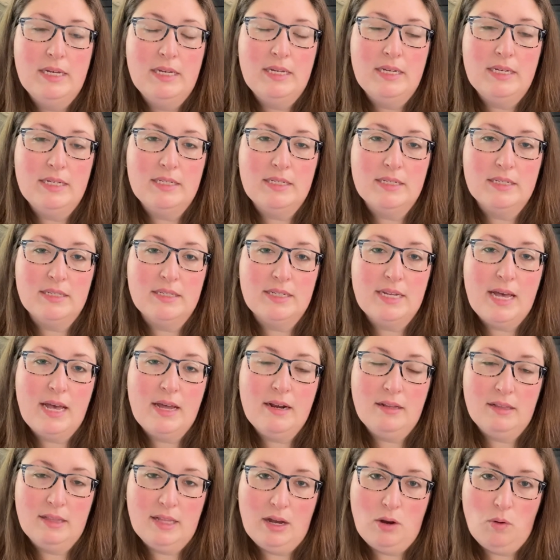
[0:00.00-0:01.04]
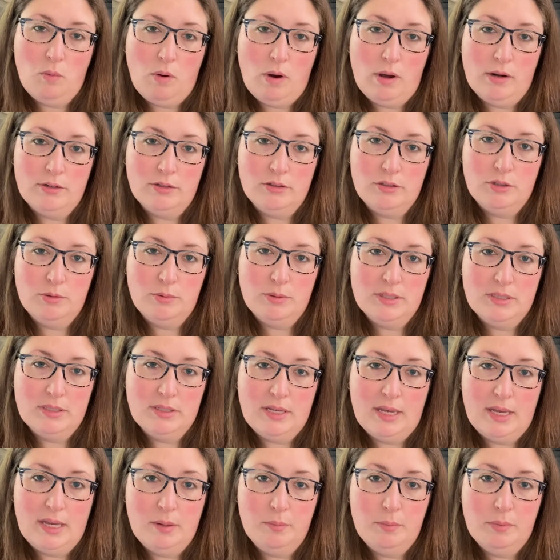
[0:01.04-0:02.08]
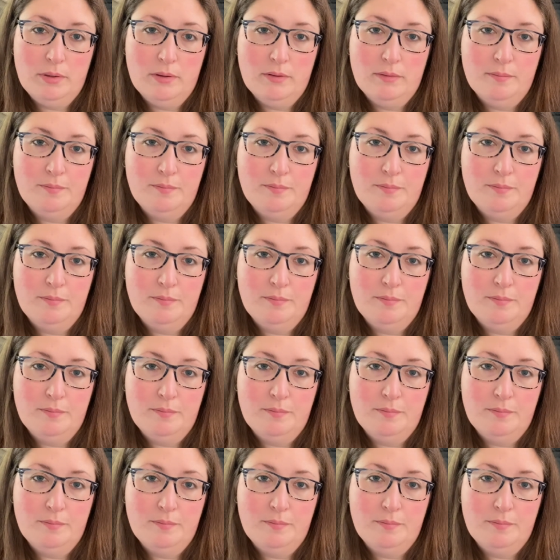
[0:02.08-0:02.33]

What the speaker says: it does not allow water to escape.